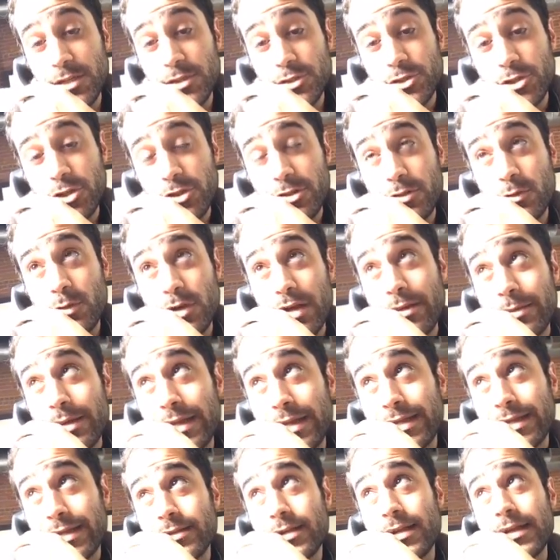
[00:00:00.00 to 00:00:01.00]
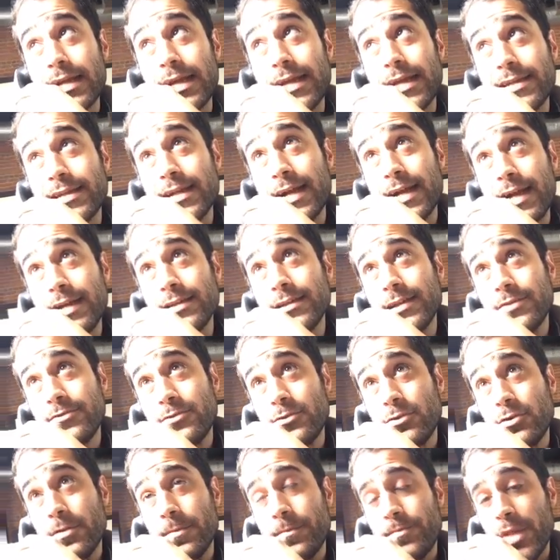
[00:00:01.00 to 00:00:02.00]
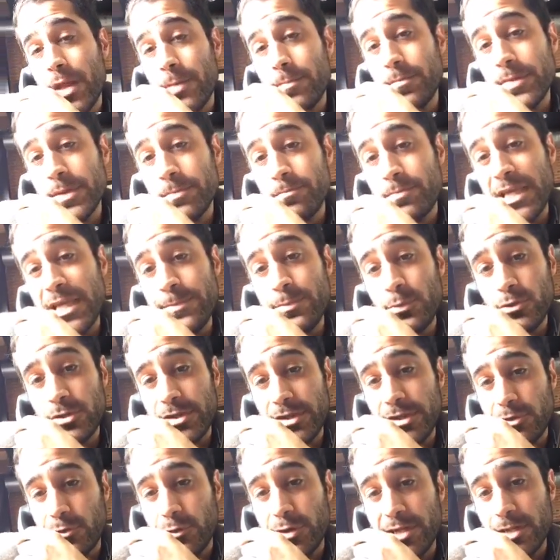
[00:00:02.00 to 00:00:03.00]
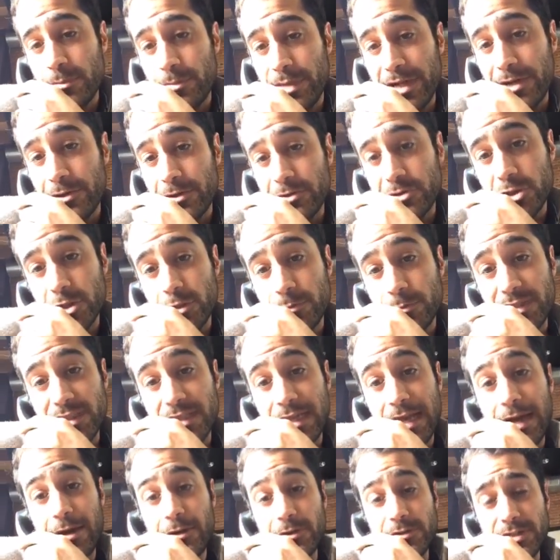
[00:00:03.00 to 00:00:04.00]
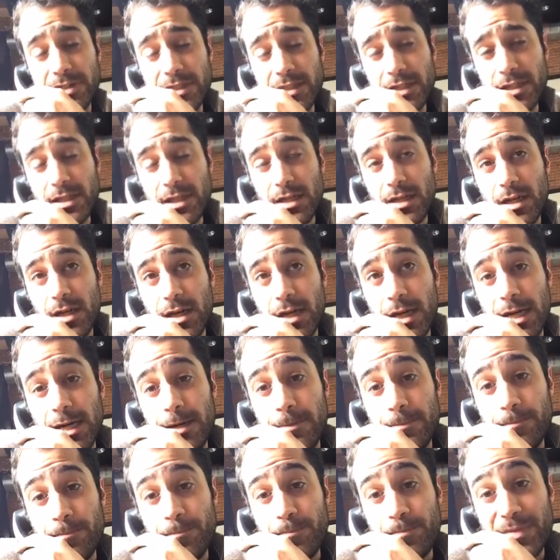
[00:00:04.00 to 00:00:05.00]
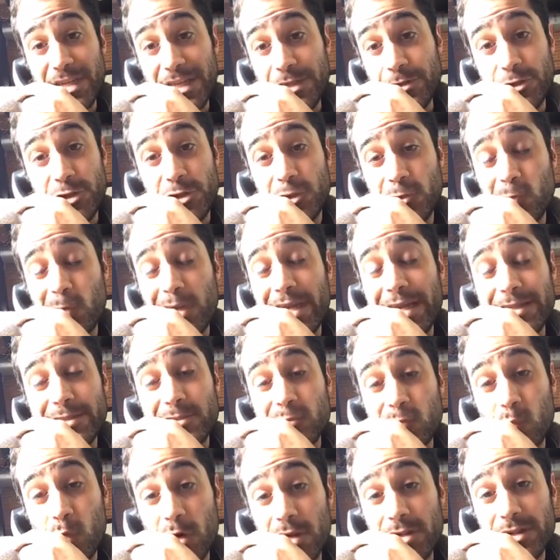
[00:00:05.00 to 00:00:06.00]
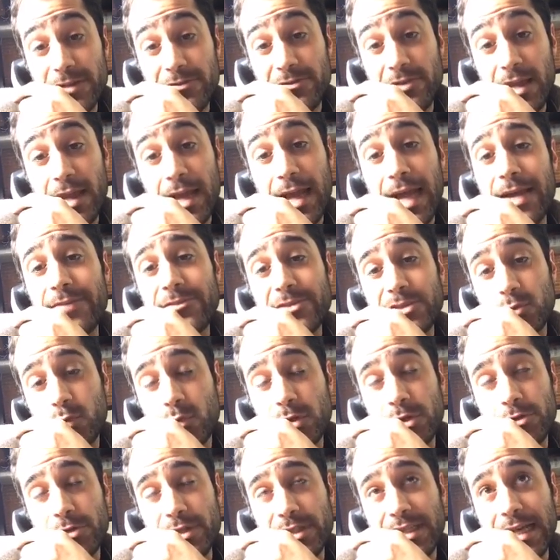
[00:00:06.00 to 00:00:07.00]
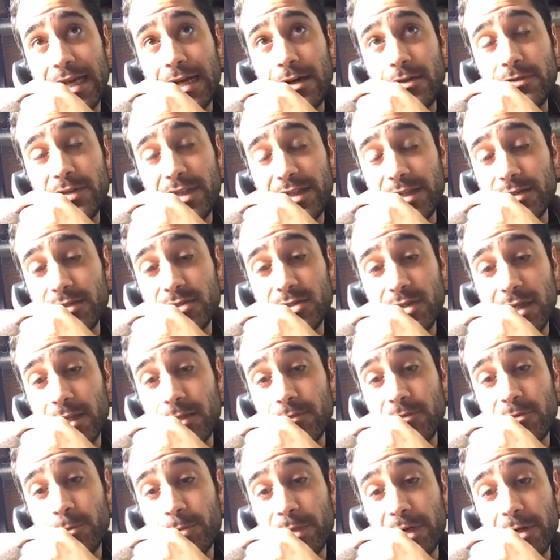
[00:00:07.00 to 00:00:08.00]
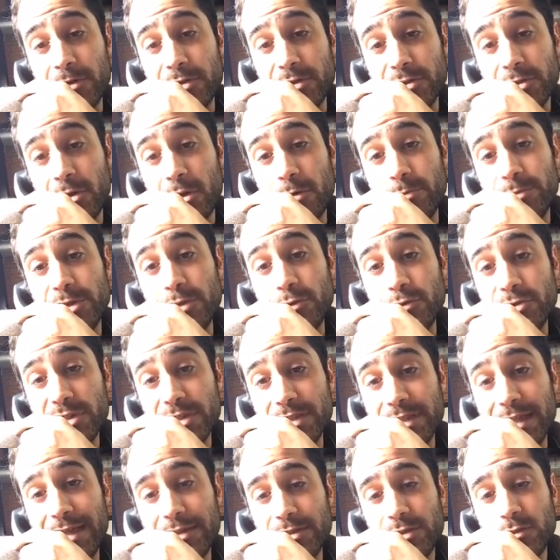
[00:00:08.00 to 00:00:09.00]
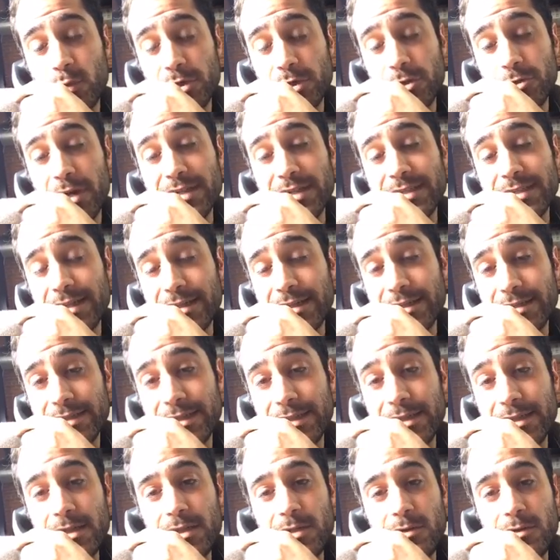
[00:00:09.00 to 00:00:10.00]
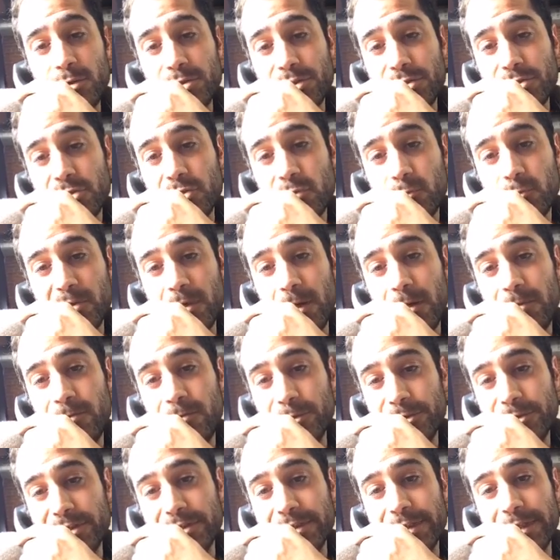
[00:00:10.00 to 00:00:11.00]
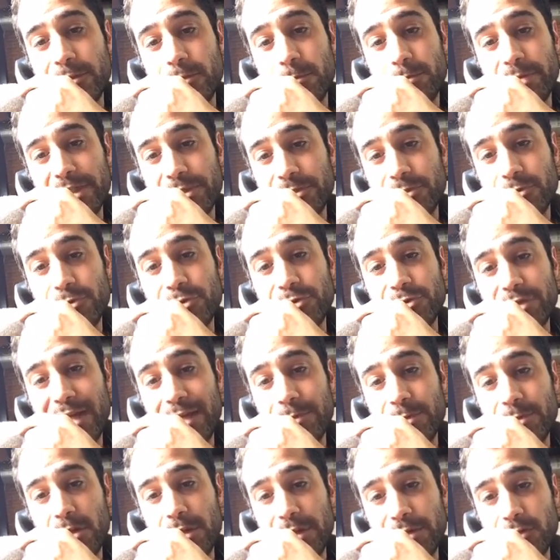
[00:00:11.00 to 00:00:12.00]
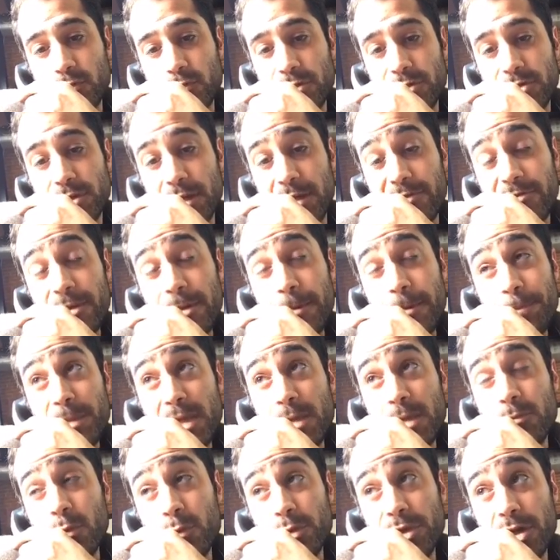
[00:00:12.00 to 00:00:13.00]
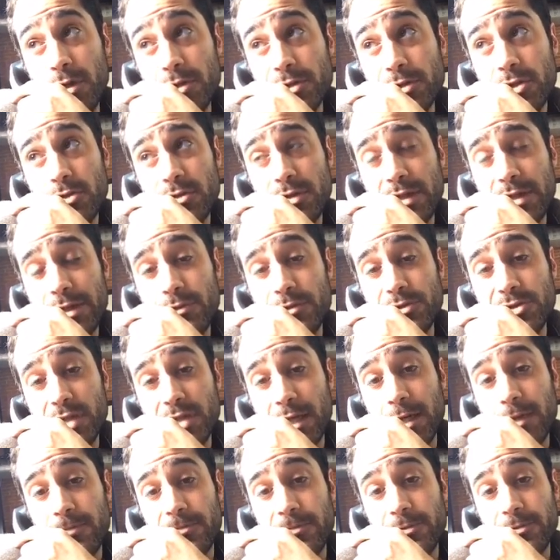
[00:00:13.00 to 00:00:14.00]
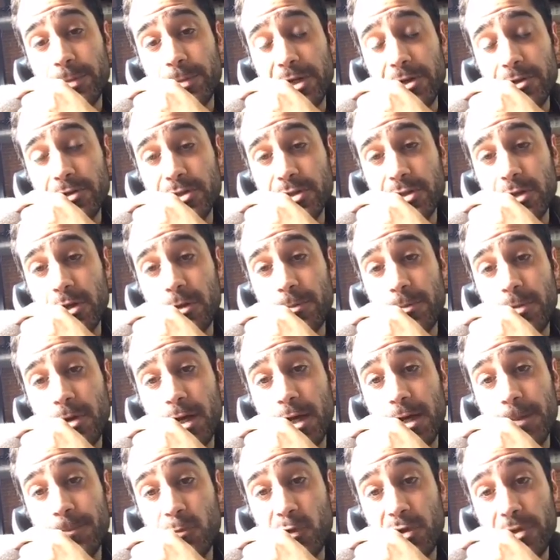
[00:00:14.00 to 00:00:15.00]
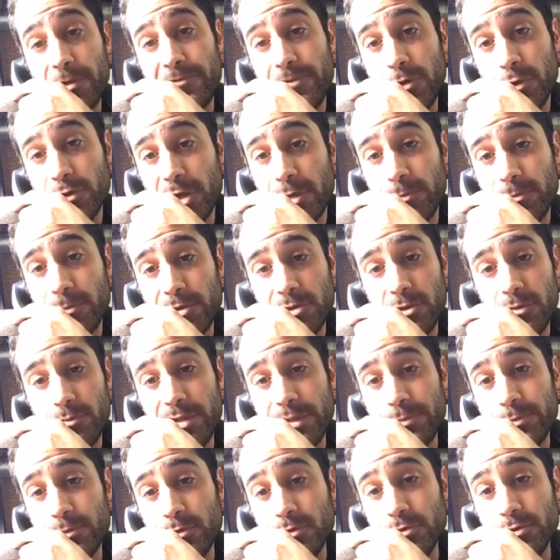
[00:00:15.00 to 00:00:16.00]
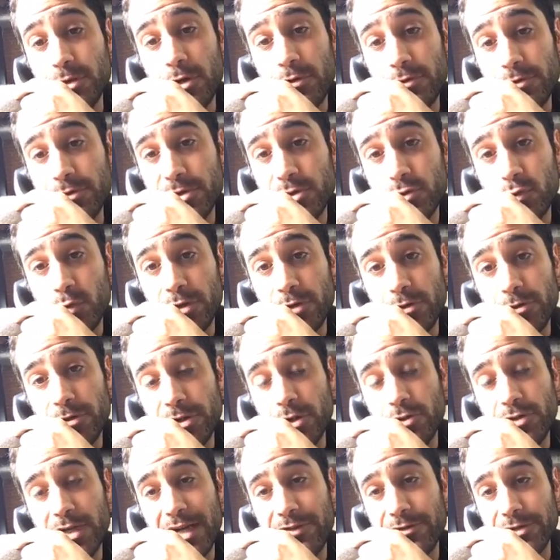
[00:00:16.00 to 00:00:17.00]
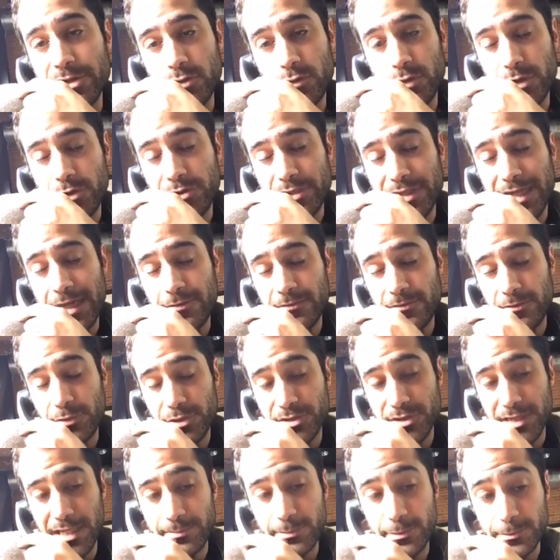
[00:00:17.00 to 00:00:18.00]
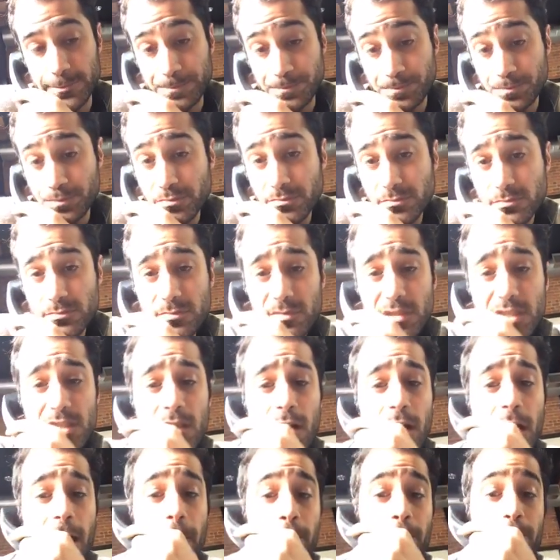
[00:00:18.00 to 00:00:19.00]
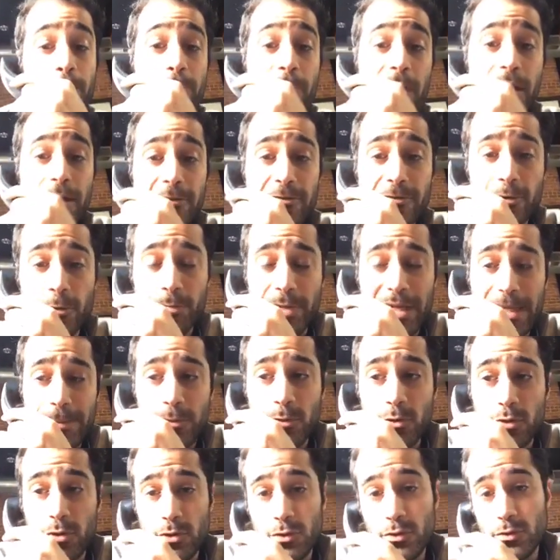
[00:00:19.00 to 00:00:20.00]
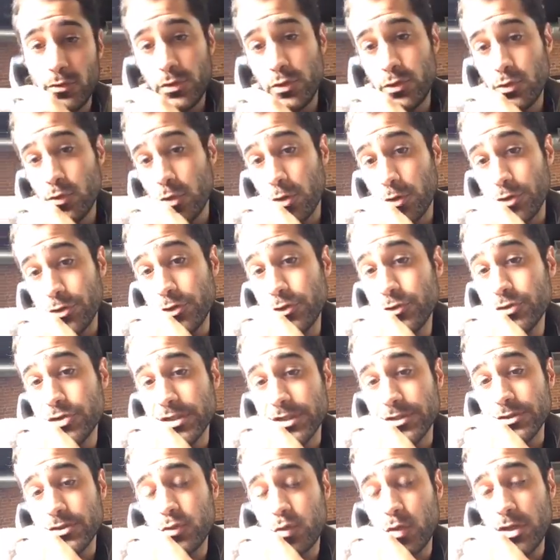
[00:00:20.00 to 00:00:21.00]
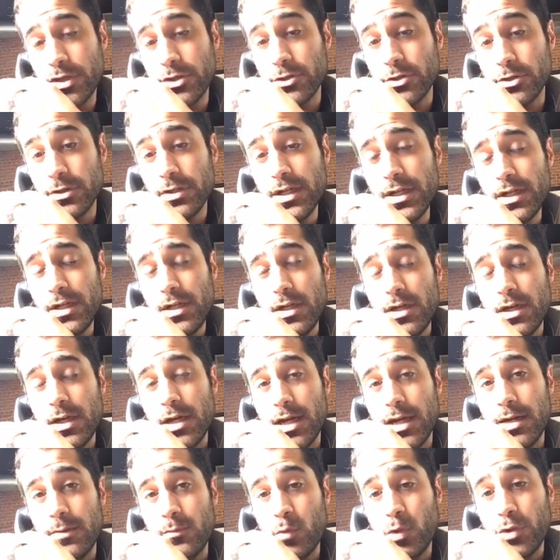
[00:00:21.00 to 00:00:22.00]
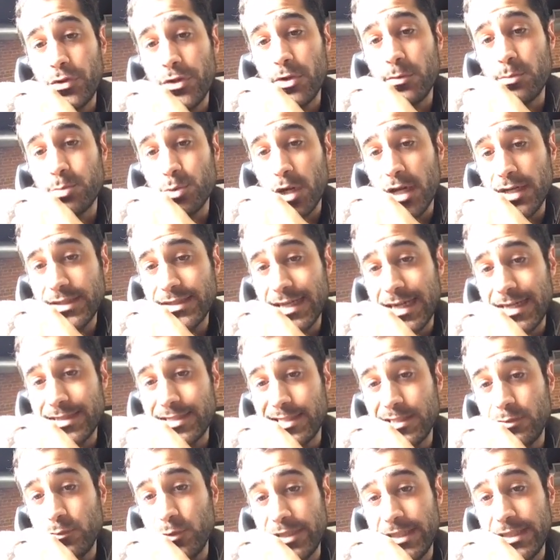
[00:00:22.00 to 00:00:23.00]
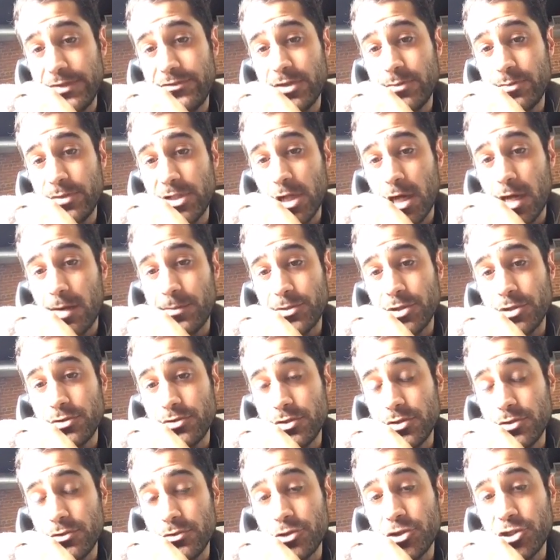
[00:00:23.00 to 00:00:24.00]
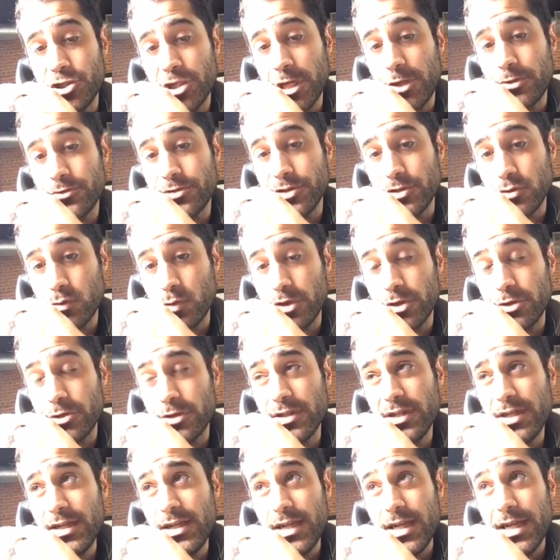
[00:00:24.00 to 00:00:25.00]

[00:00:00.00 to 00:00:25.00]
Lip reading: Sure. Well, and I can, at a high level, people can create a Periscope account in two ways. One, if they have a Twitter account, they can sign up for Periscope using that Twitter identity, which is super helpful because you get your picture, your name, and all that sort of stuff. But we also let you sign up for Periscope with a phone number, so people who don't use Twitter or don't have a Twitter account, for example. But for people who are using Twitter, when they're broadcasting, we give them the option to share to Twitter.